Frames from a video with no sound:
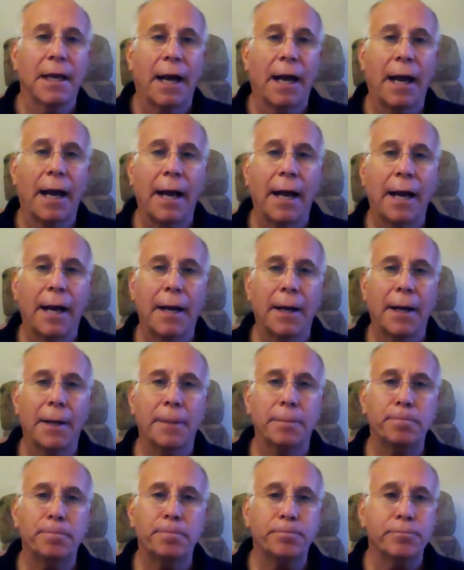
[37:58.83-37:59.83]

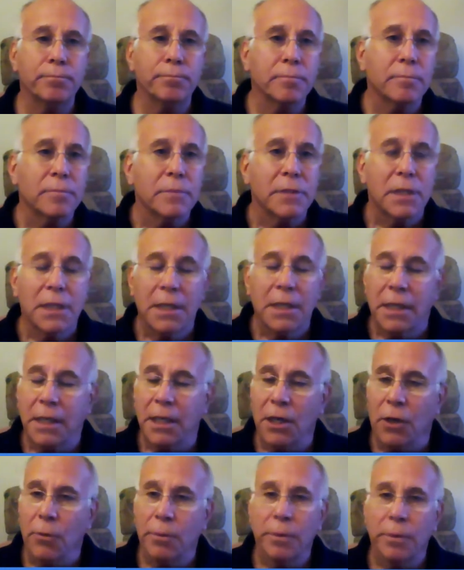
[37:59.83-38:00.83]
While she
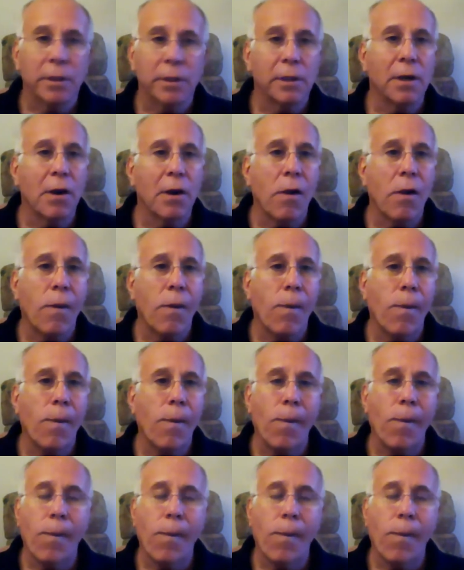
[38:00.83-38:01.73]
was out partying.